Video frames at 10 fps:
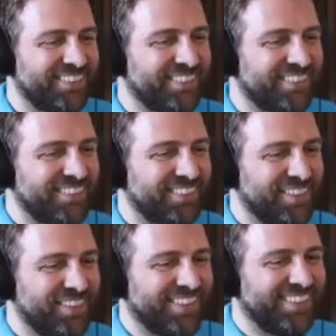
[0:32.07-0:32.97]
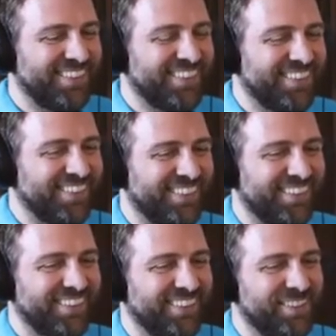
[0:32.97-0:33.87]

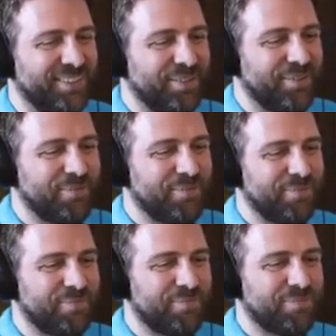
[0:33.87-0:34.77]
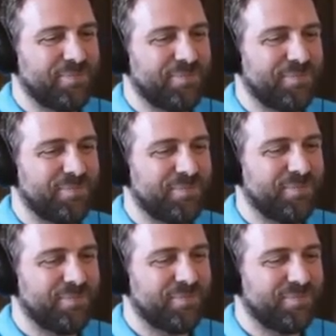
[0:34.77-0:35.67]

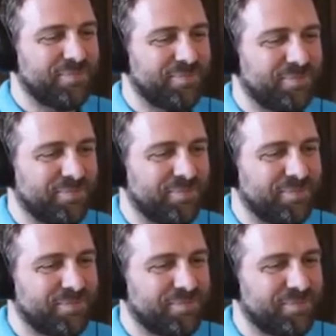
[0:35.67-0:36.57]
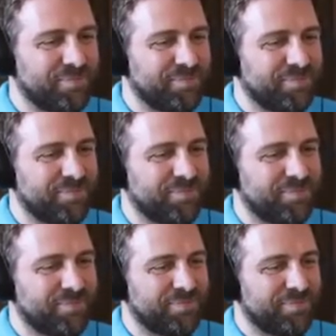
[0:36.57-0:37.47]

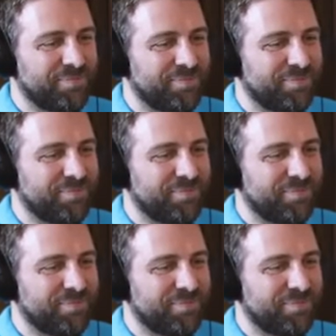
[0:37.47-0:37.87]
The person shown says nothing.